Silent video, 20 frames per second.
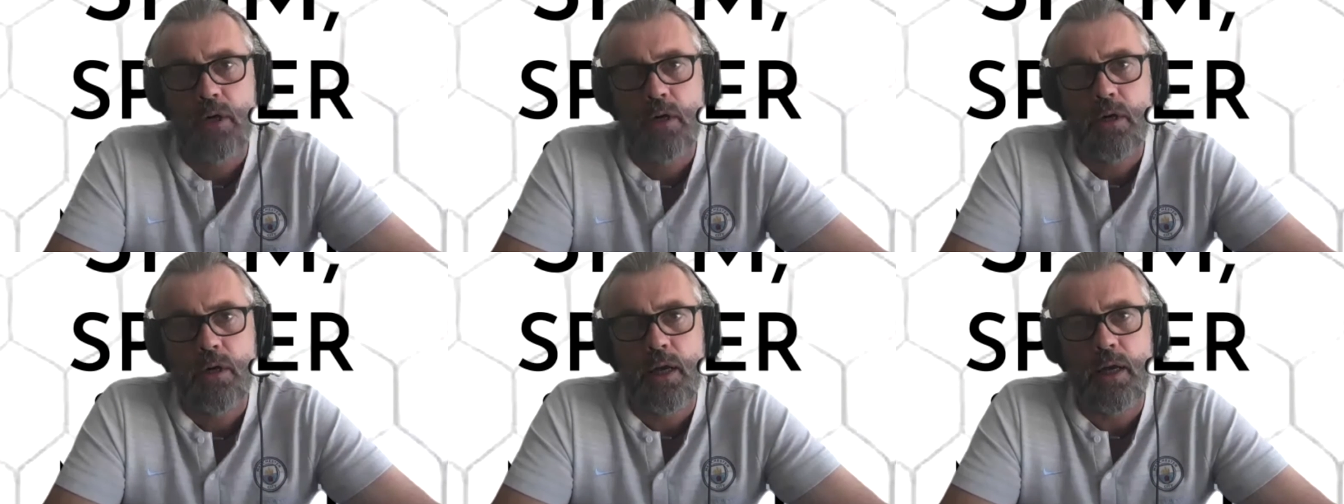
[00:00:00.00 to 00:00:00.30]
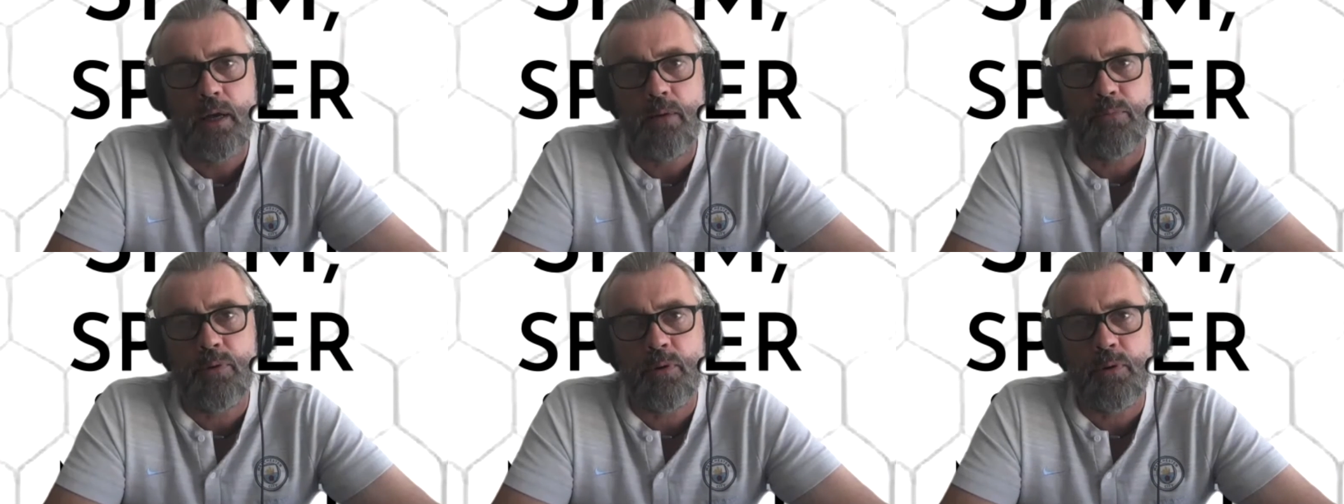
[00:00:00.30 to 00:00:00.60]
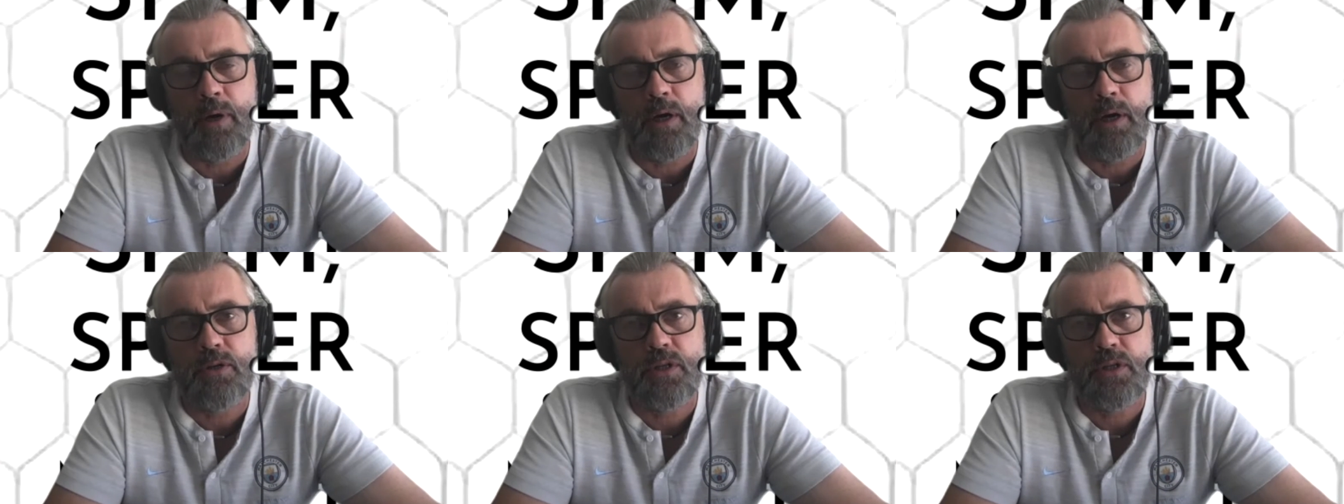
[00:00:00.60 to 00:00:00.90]
in
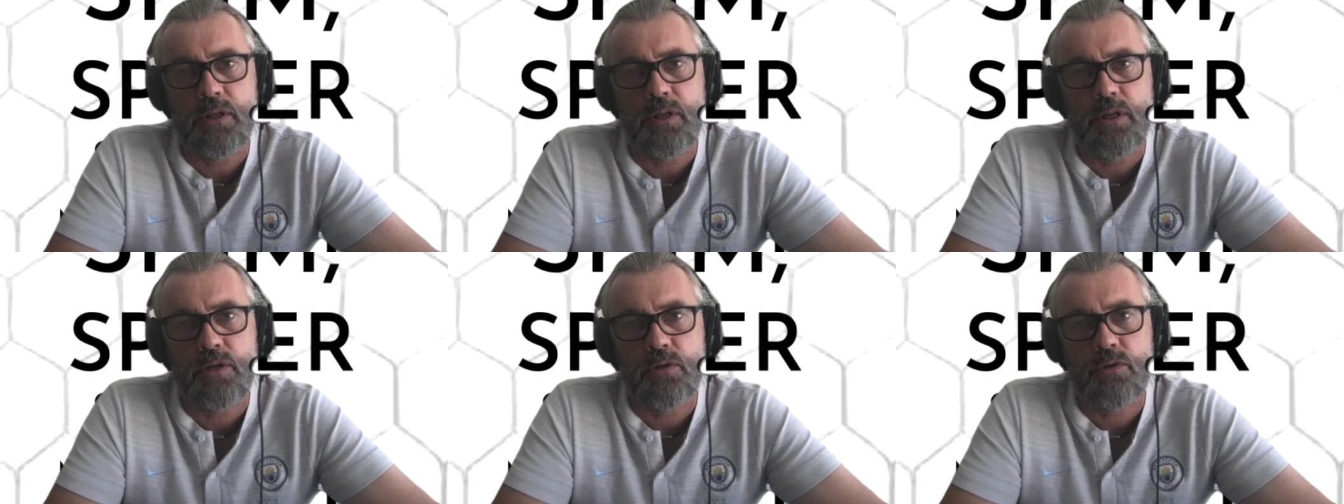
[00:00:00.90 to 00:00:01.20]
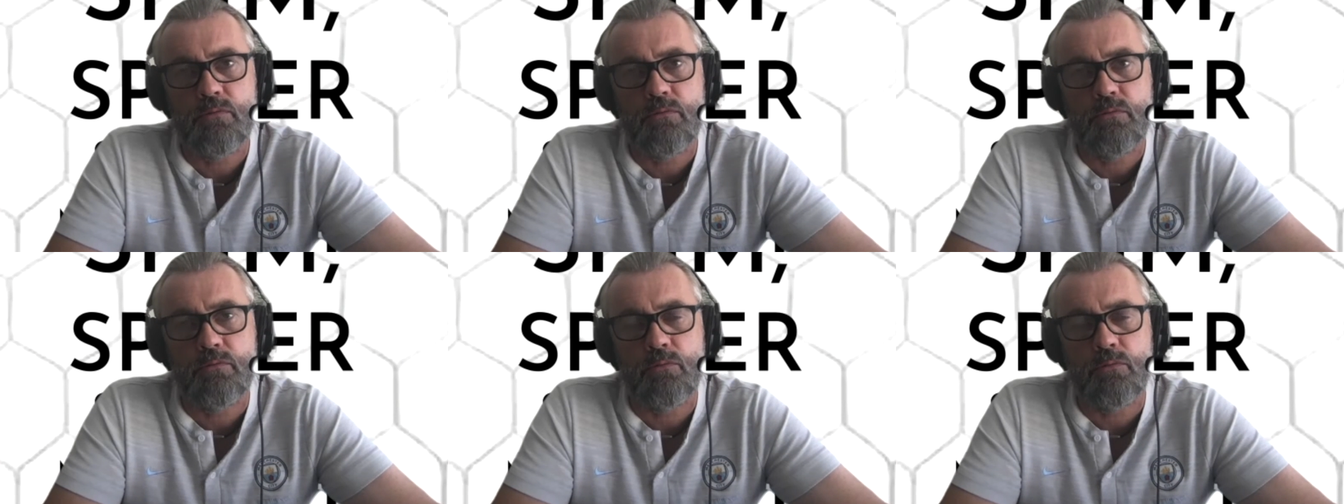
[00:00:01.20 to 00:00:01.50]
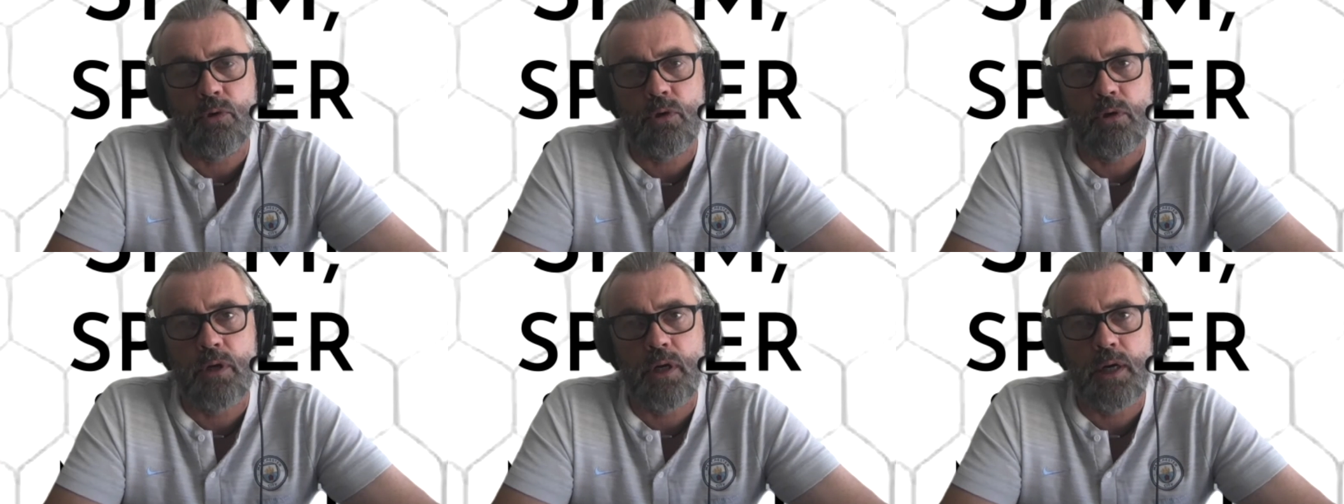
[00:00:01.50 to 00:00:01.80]
promoting this
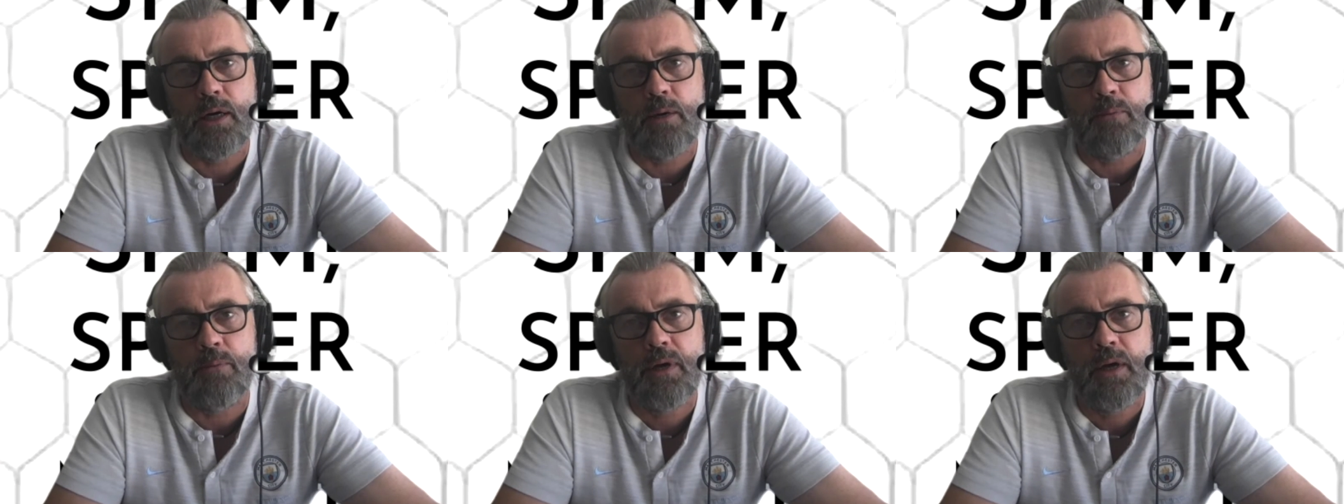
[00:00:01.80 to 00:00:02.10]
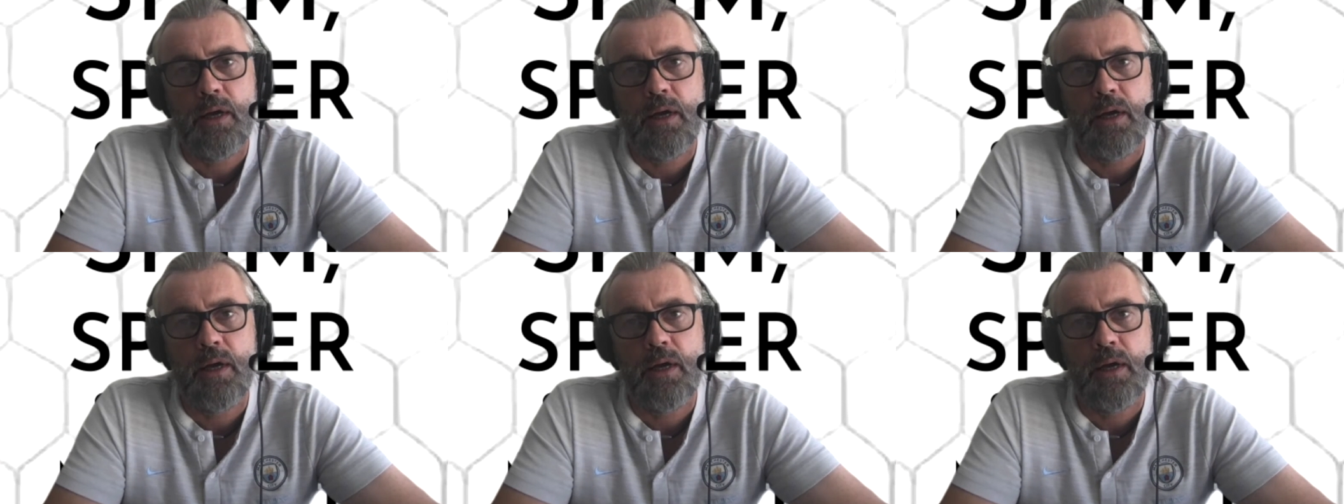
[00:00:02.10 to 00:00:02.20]
World Cup.